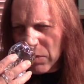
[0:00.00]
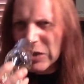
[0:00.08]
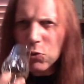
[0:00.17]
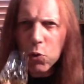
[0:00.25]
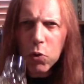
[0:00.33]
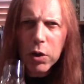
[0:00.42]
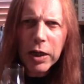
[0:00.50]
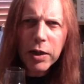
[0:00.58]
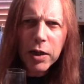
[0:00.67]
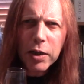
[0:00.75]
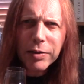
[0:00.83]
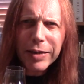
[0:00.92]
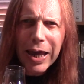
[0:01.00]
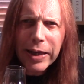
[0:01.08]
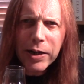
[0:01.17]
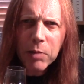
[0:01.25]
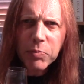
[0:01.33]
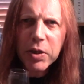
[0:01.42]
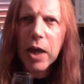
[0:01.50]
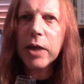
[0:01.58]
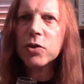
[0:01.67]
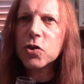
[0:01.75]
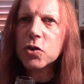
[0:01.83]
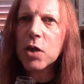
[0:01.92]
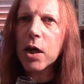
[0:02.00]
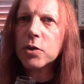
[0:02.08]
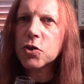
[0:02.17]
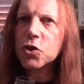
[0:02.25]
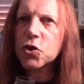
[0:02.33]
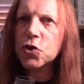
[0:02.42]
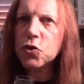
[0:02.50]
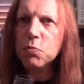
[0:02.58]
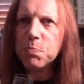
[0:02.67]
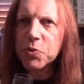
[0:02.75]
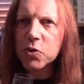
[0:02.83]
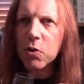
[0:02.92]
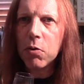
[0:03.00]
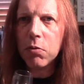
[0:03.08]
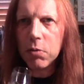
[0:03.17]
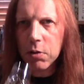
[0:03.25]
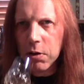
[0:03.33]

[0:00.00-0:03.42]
And again, I'm getting just that soupçon